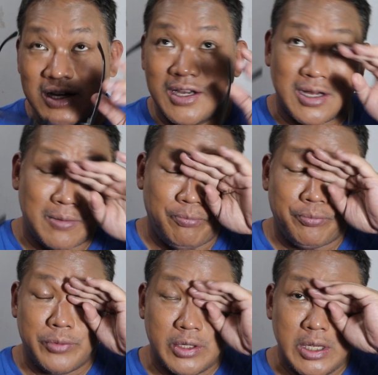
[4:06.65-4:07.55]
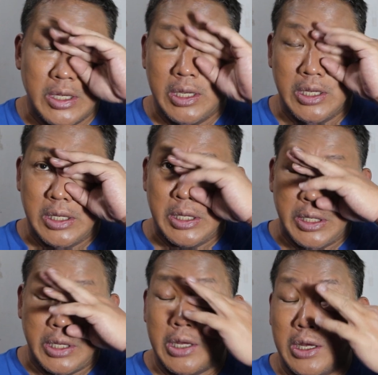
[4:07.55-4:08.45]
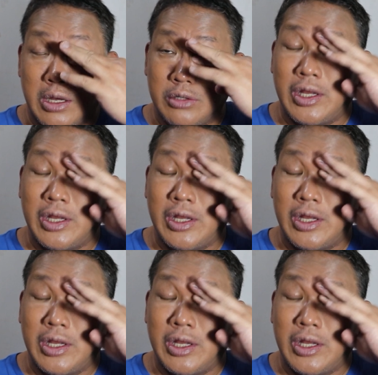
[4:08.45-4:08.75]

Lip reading: The